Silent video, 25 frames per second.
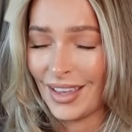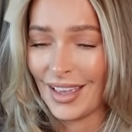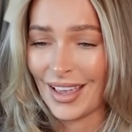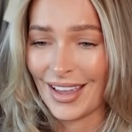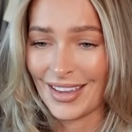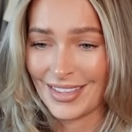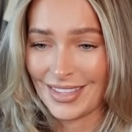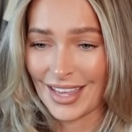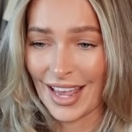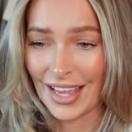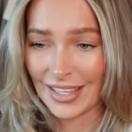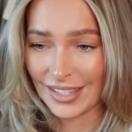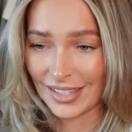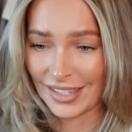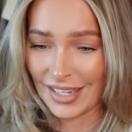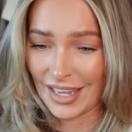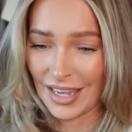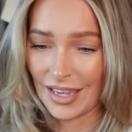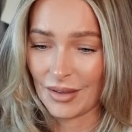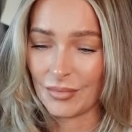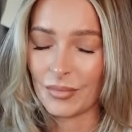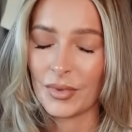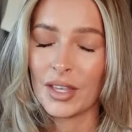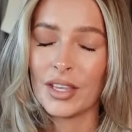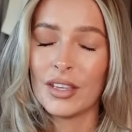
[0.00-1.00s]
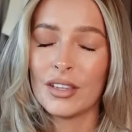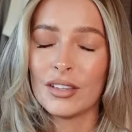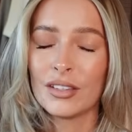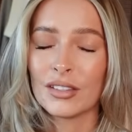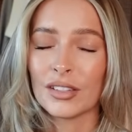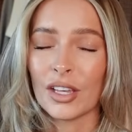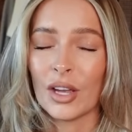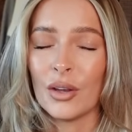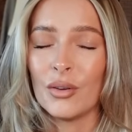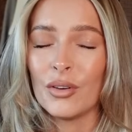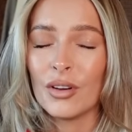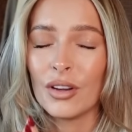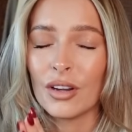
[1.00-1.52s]
And that's it.
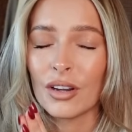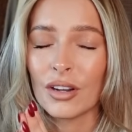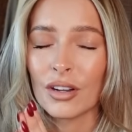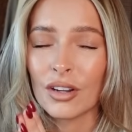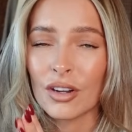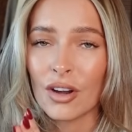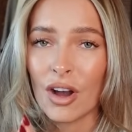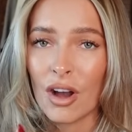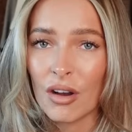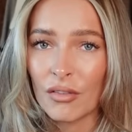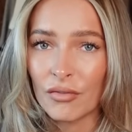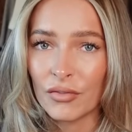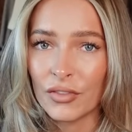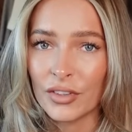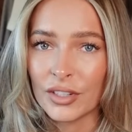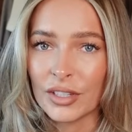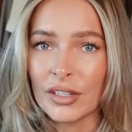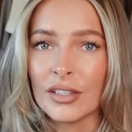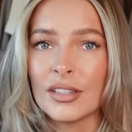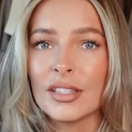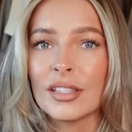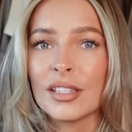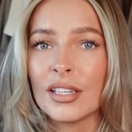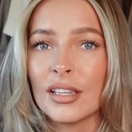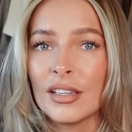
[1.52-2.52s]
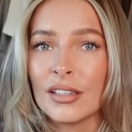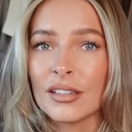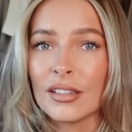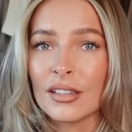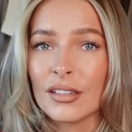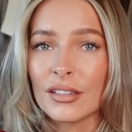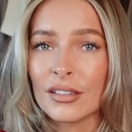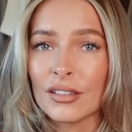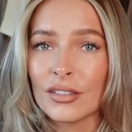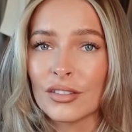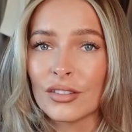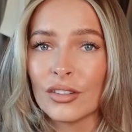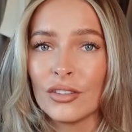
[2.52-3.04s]
So confidence is
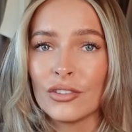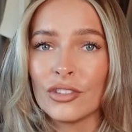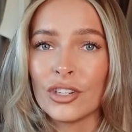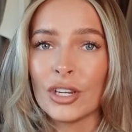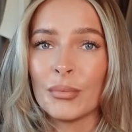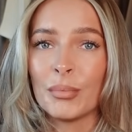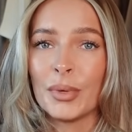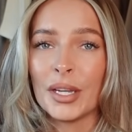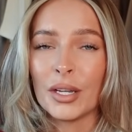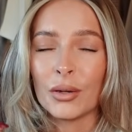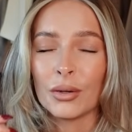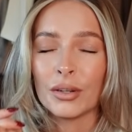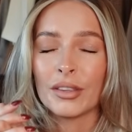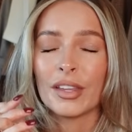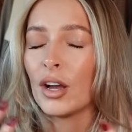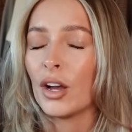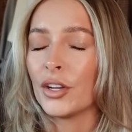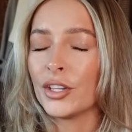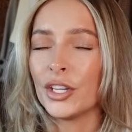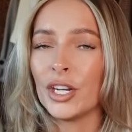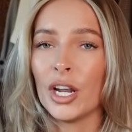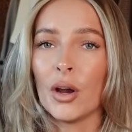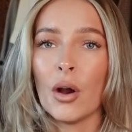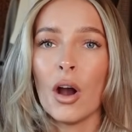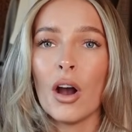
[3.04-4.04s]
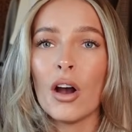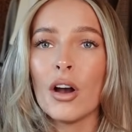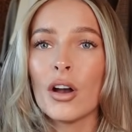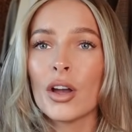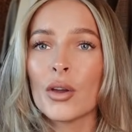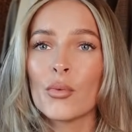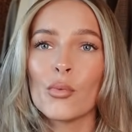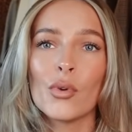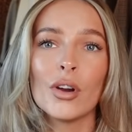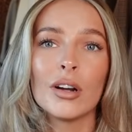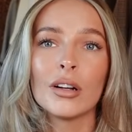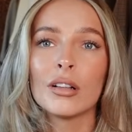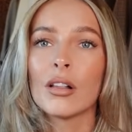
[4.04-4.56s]
such a big one. You
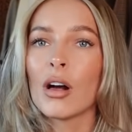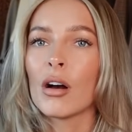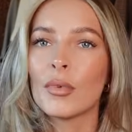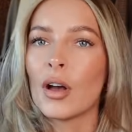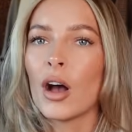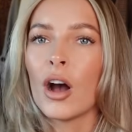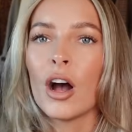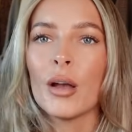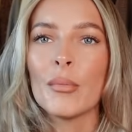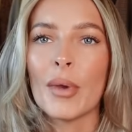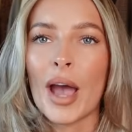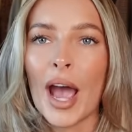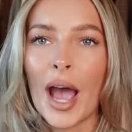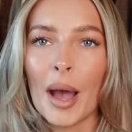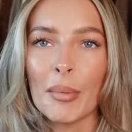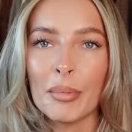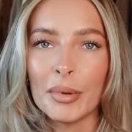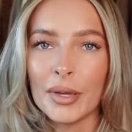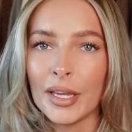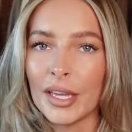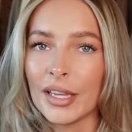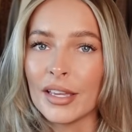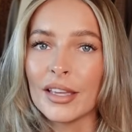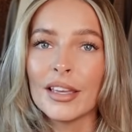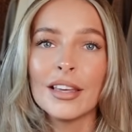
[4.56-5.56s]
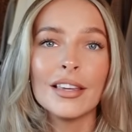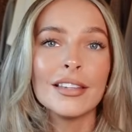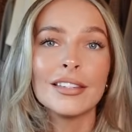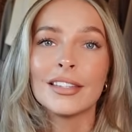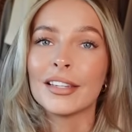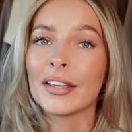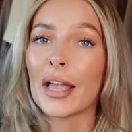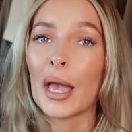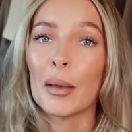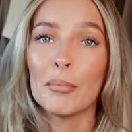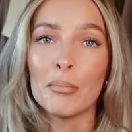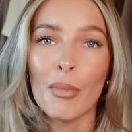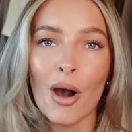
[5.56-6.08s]
know, I'm happy to
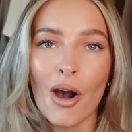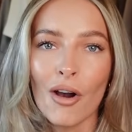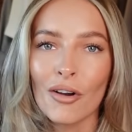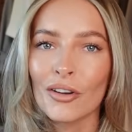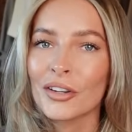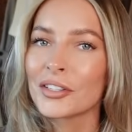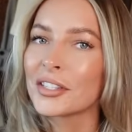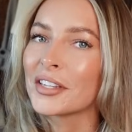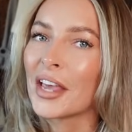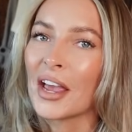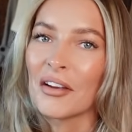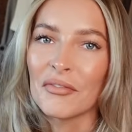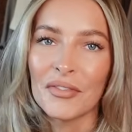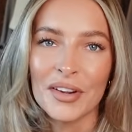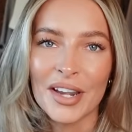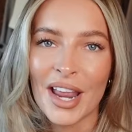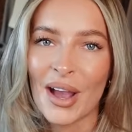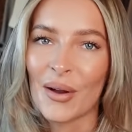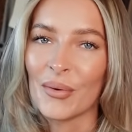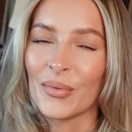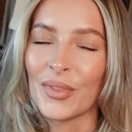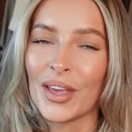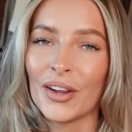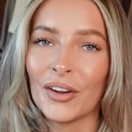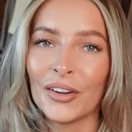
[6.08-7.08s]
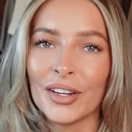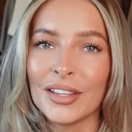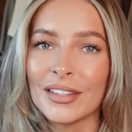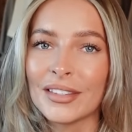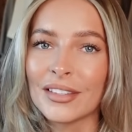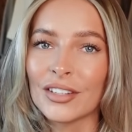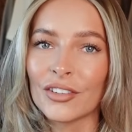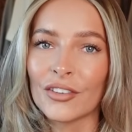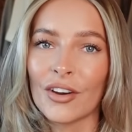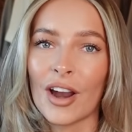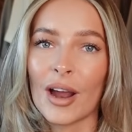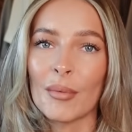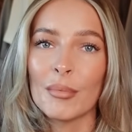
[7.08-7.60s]
get mocked every now and then on
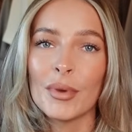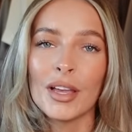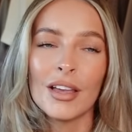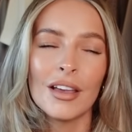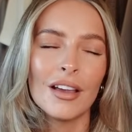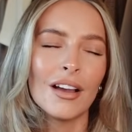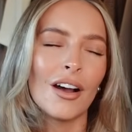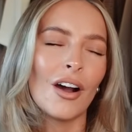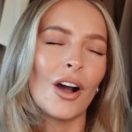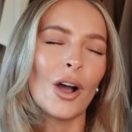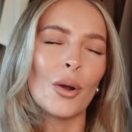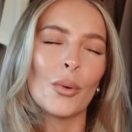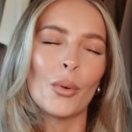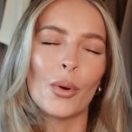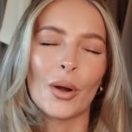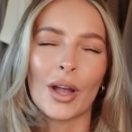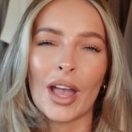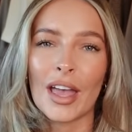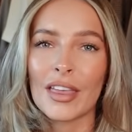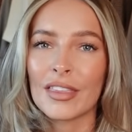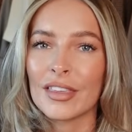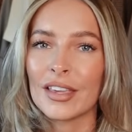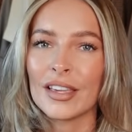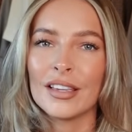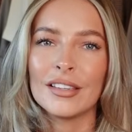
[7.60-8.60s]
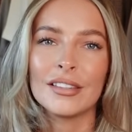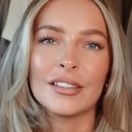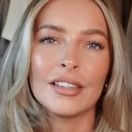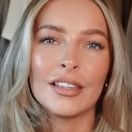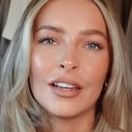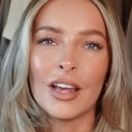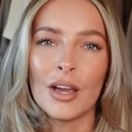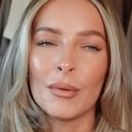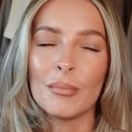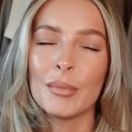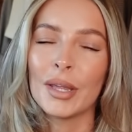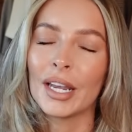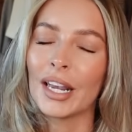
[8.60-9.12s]
Instagram. I will get these, you
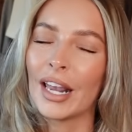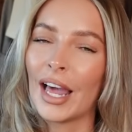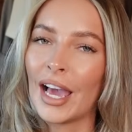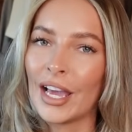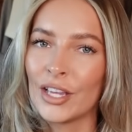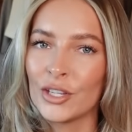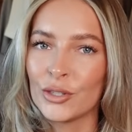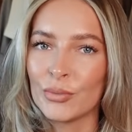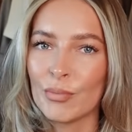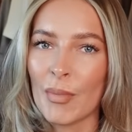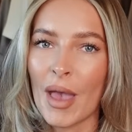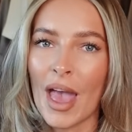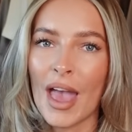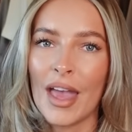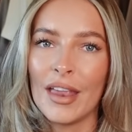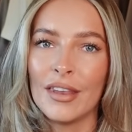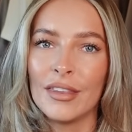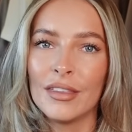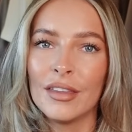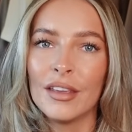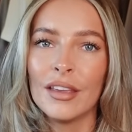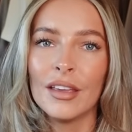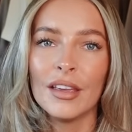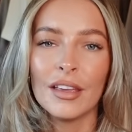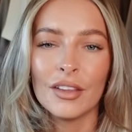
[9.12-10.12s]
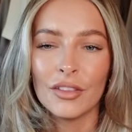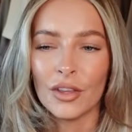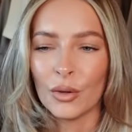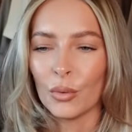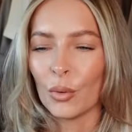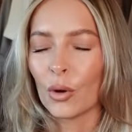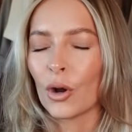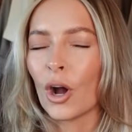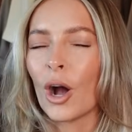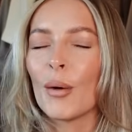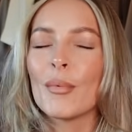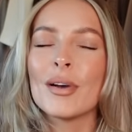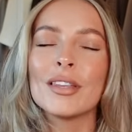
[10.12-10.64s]
know, middle-aged men that will
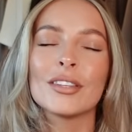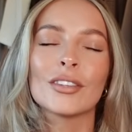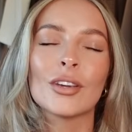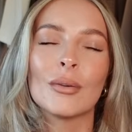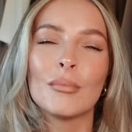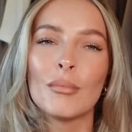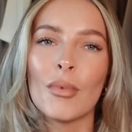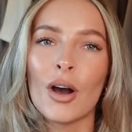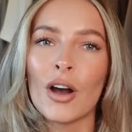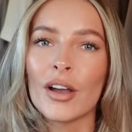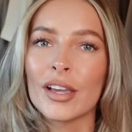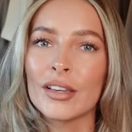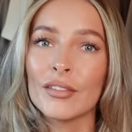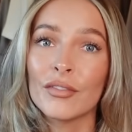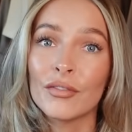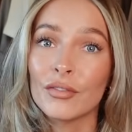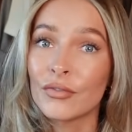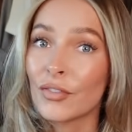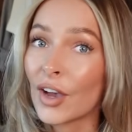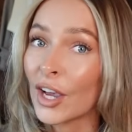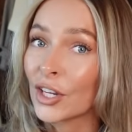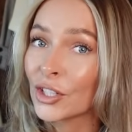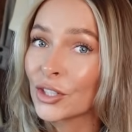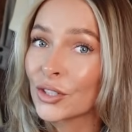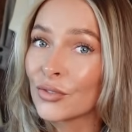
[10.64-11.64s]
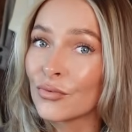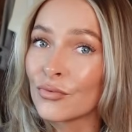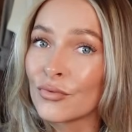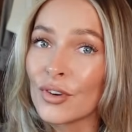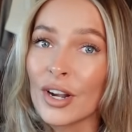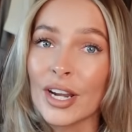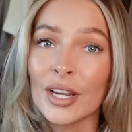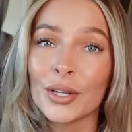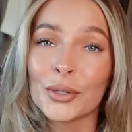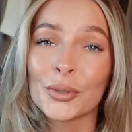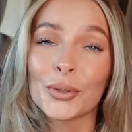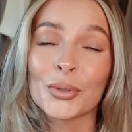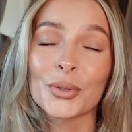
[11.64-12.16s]
comment on my fashion
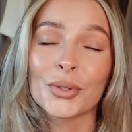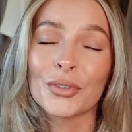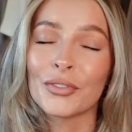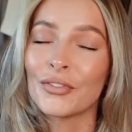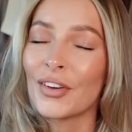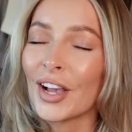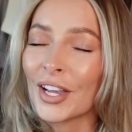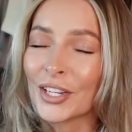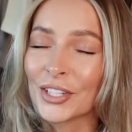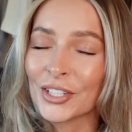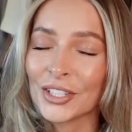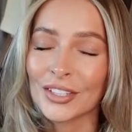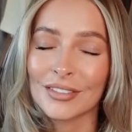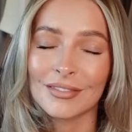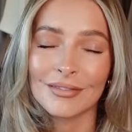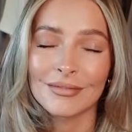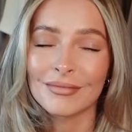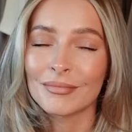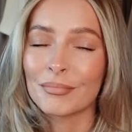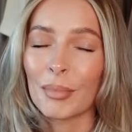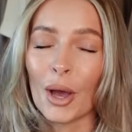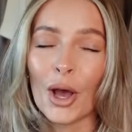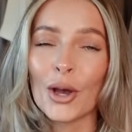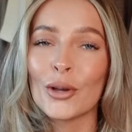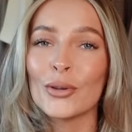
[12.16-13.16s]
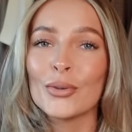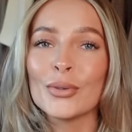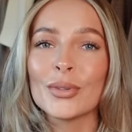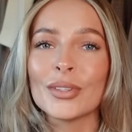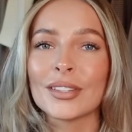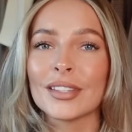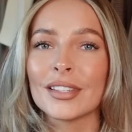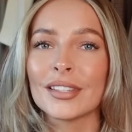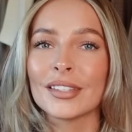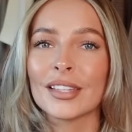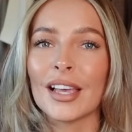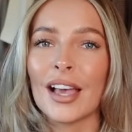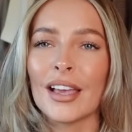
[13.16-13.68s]
reels or fashion posts
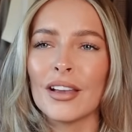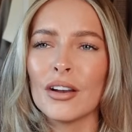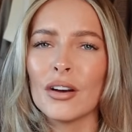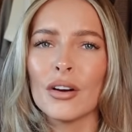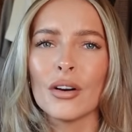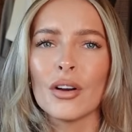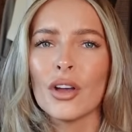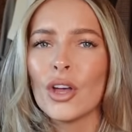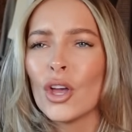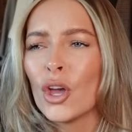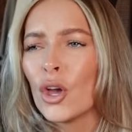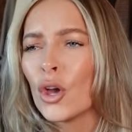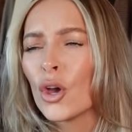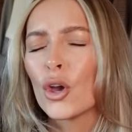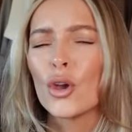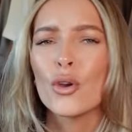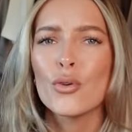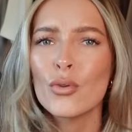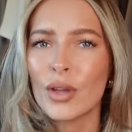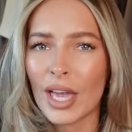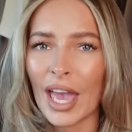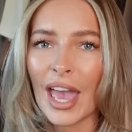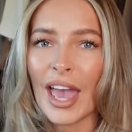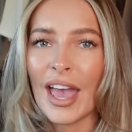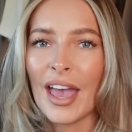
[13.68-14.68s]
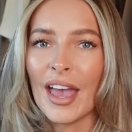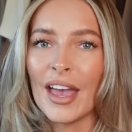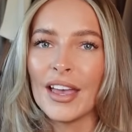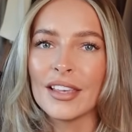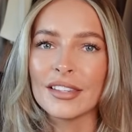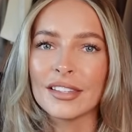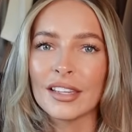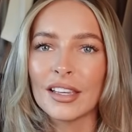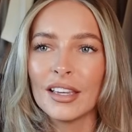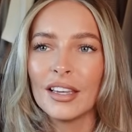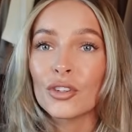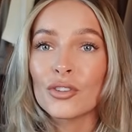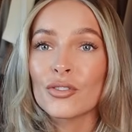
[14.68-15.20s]
and say, oh, who
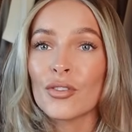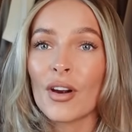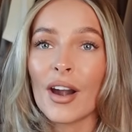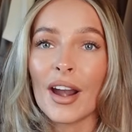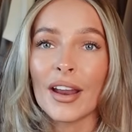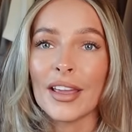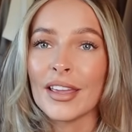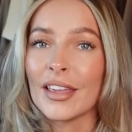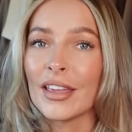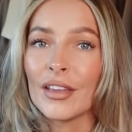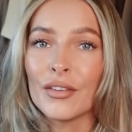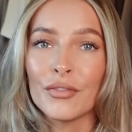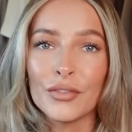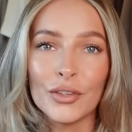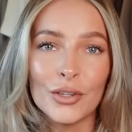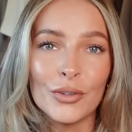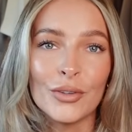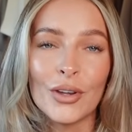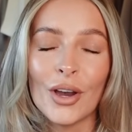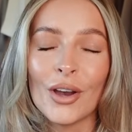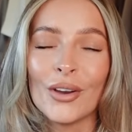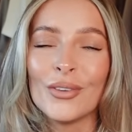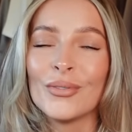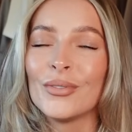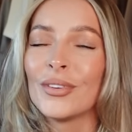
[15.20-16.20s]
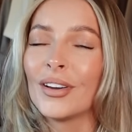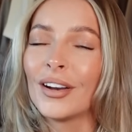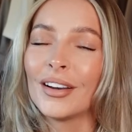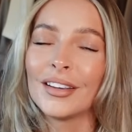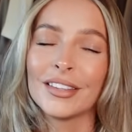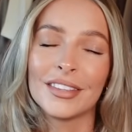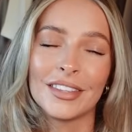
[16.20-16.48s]
cares? Great if you don't.